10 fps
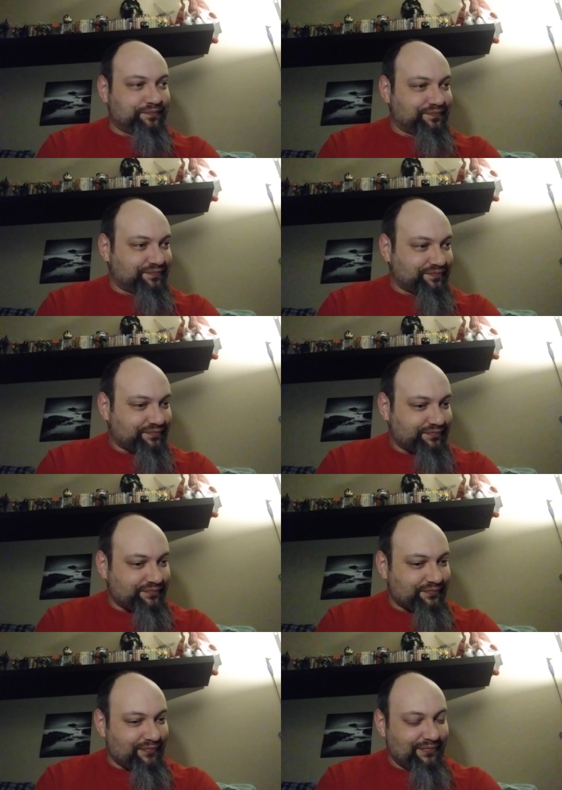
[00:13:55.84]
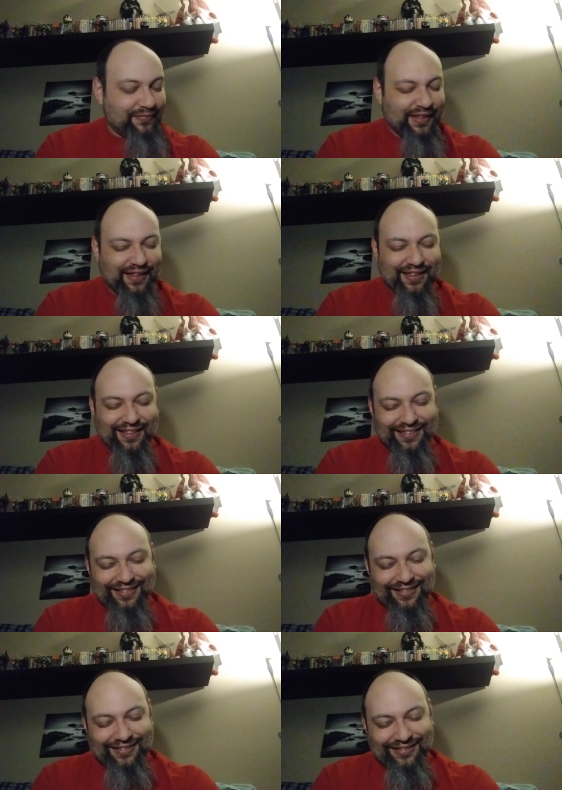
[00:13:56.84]

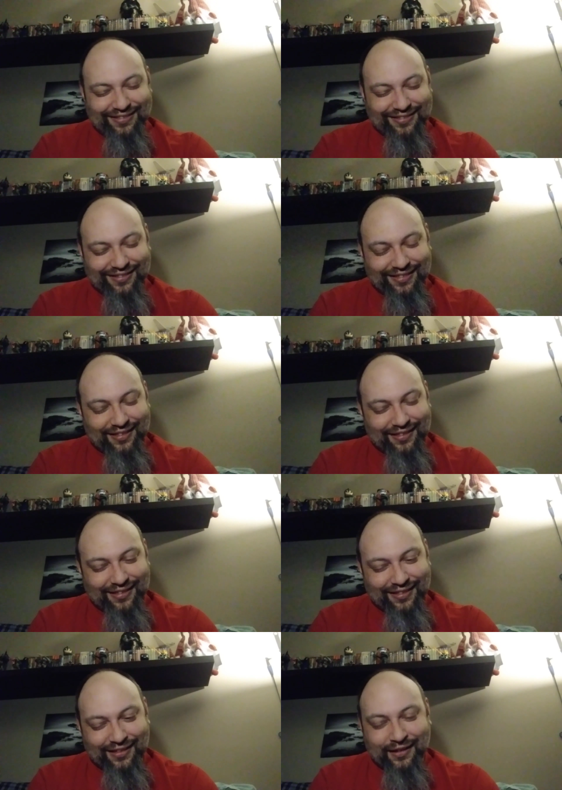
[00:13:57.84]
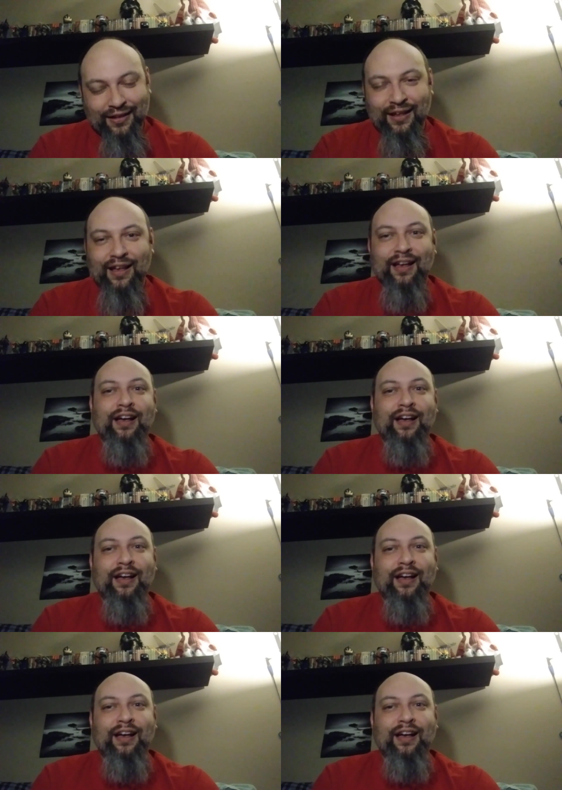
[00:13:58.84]
No one is speaking in this clip.